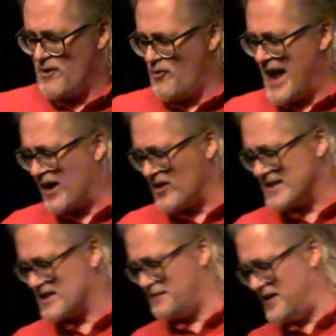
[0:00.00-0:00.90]
and wrangle
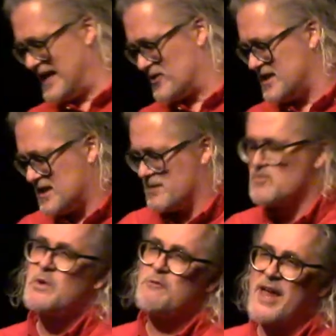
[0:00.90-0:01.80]
it to fit our
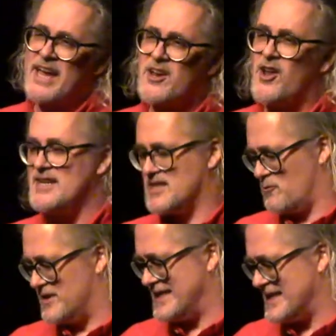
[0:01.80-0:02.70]
systems, we recognize
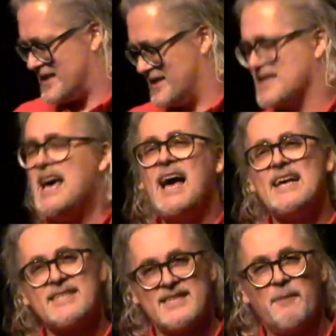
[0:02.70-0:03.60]
the resistance
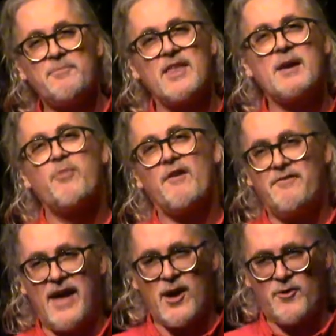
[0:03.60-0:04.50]
as something
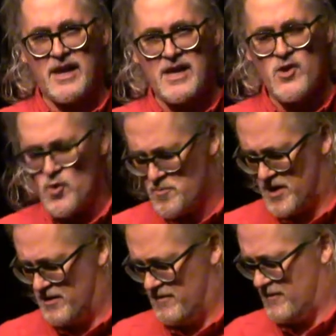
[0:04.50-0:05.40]
profoundly
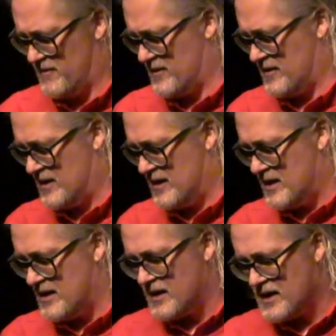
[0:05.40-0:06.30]
human.
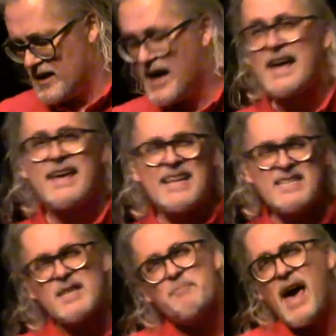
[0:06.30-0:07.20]

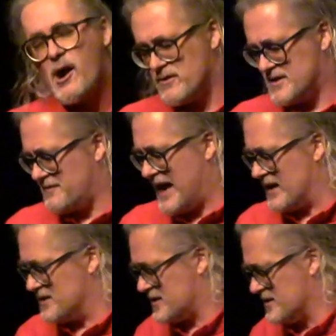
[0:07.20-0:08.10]
Against the power of
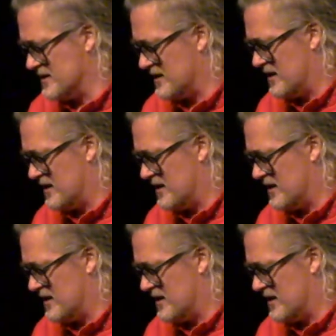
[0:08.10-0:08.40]
surveillance,